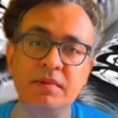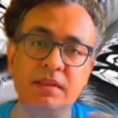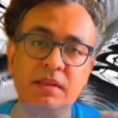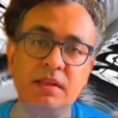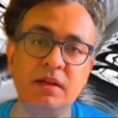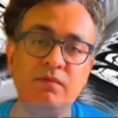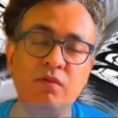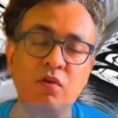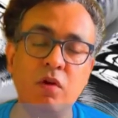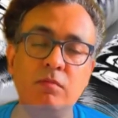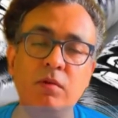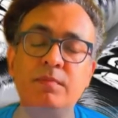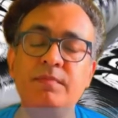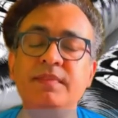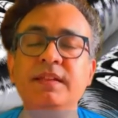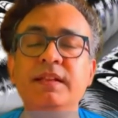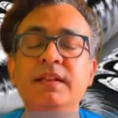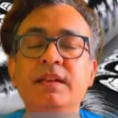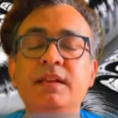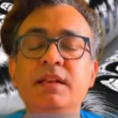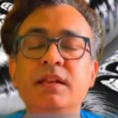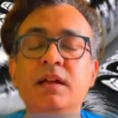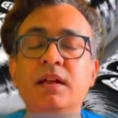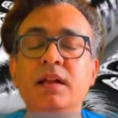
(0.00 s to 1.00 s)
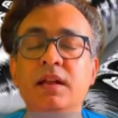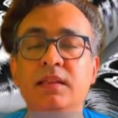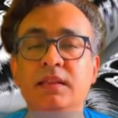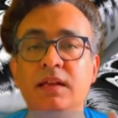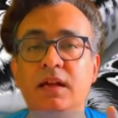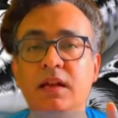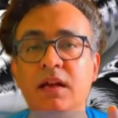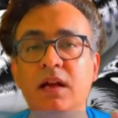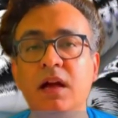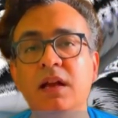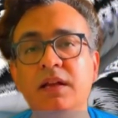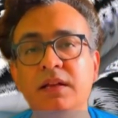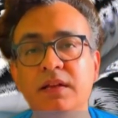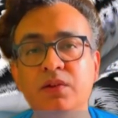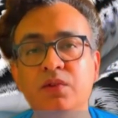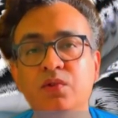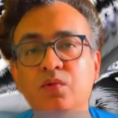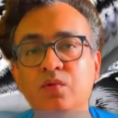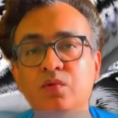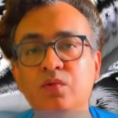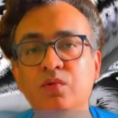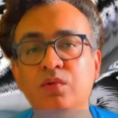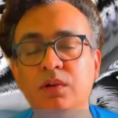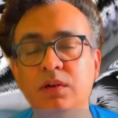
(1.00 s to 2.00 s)
the form of cylinder and they are cut
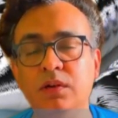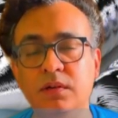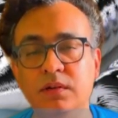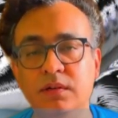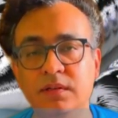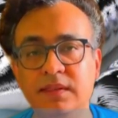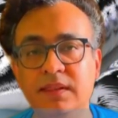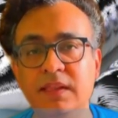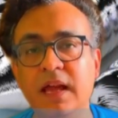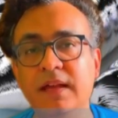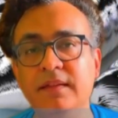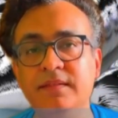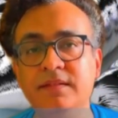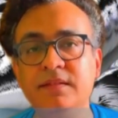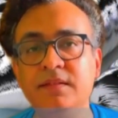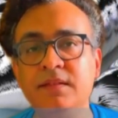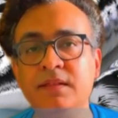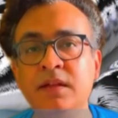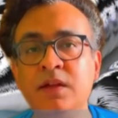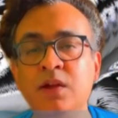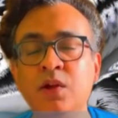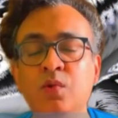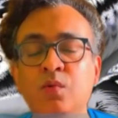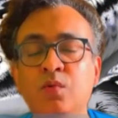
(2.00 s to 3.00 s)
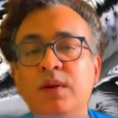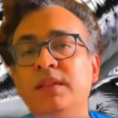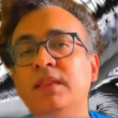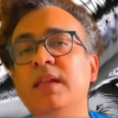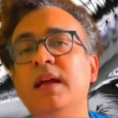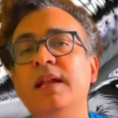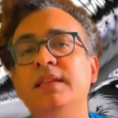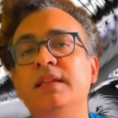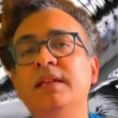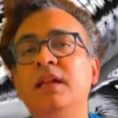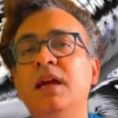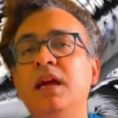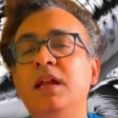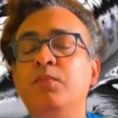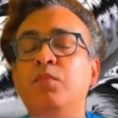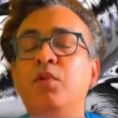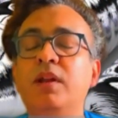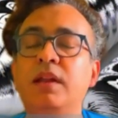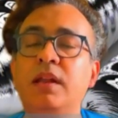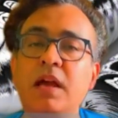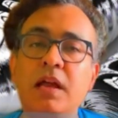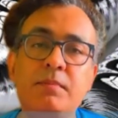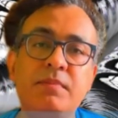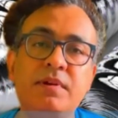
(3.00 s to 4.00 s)
into slices with
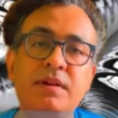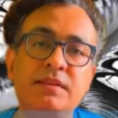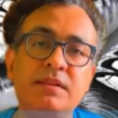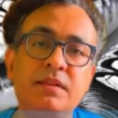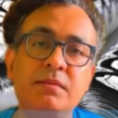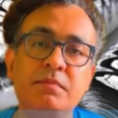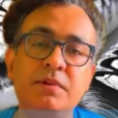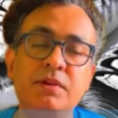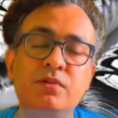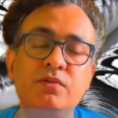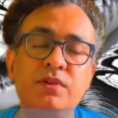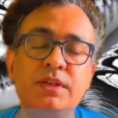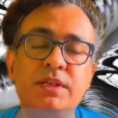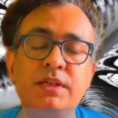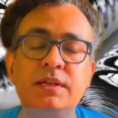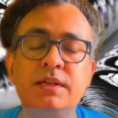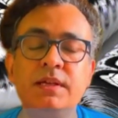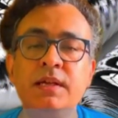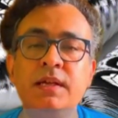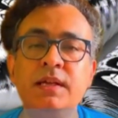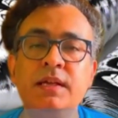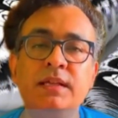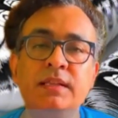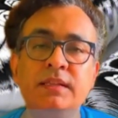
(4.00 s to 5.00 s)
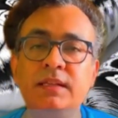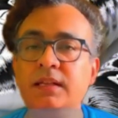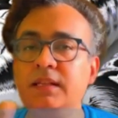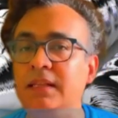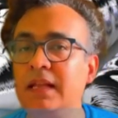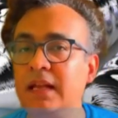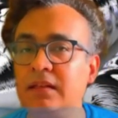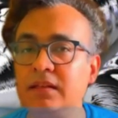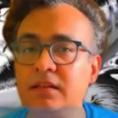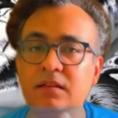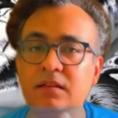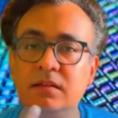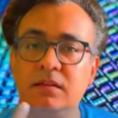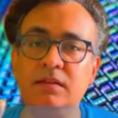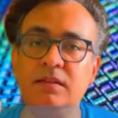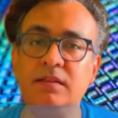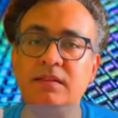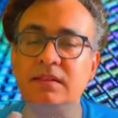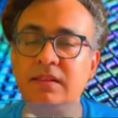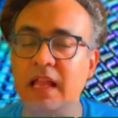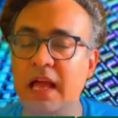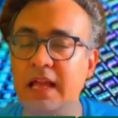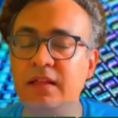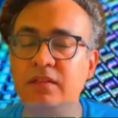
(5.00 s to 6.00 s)
99.9% purity. Then that
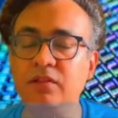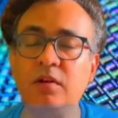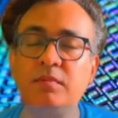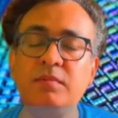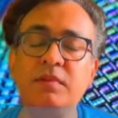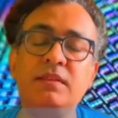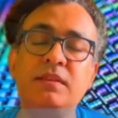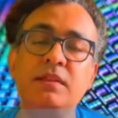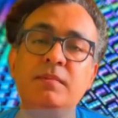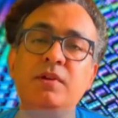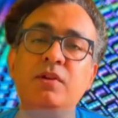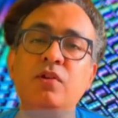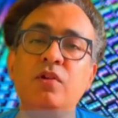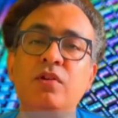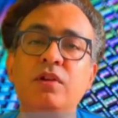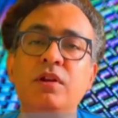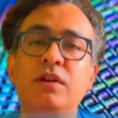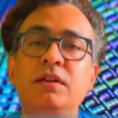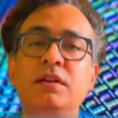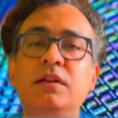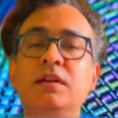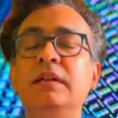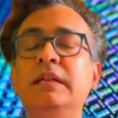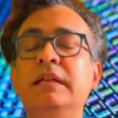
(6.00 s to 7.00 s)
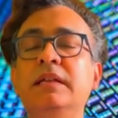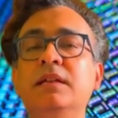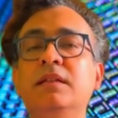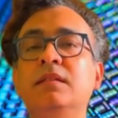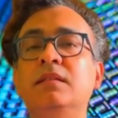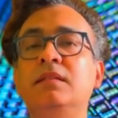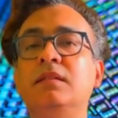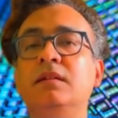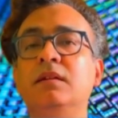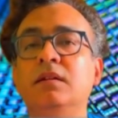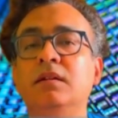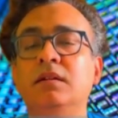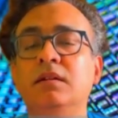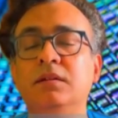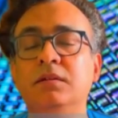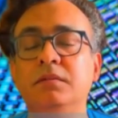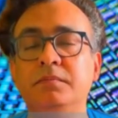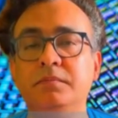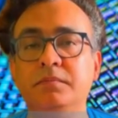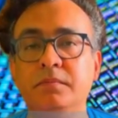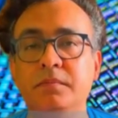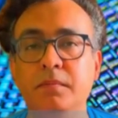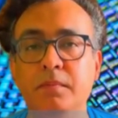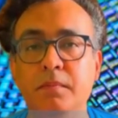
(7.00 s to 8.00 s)
slice of the semiconductor is
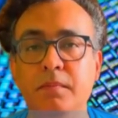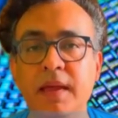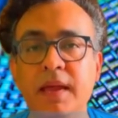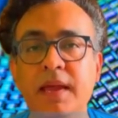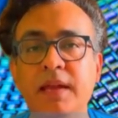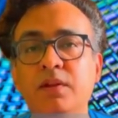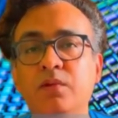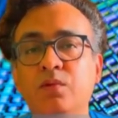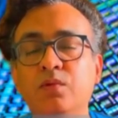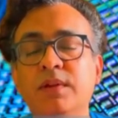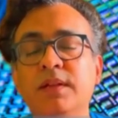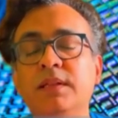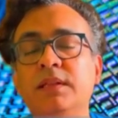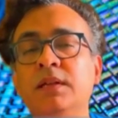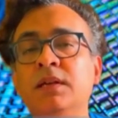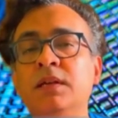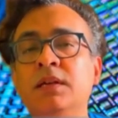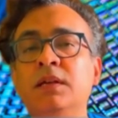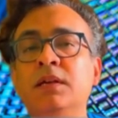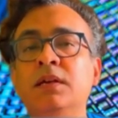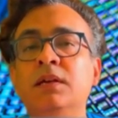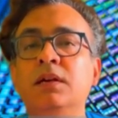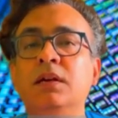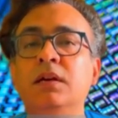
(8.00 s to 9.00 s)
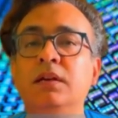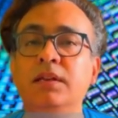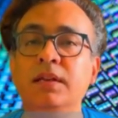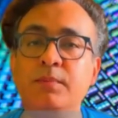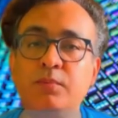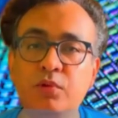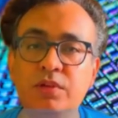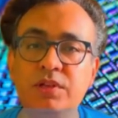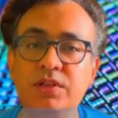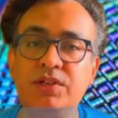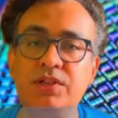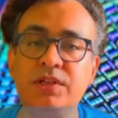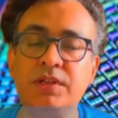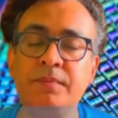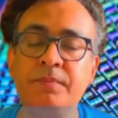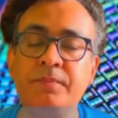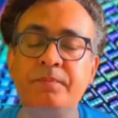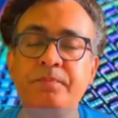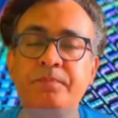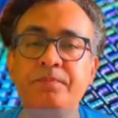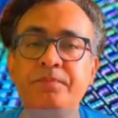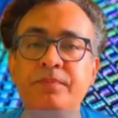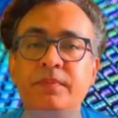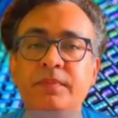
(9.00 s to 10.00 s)
made with deposition.
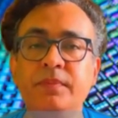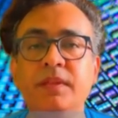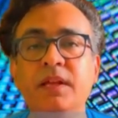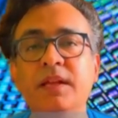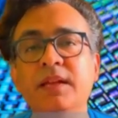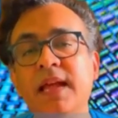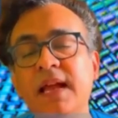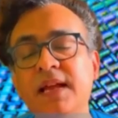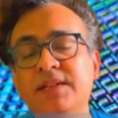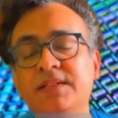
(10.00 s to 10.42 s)
The next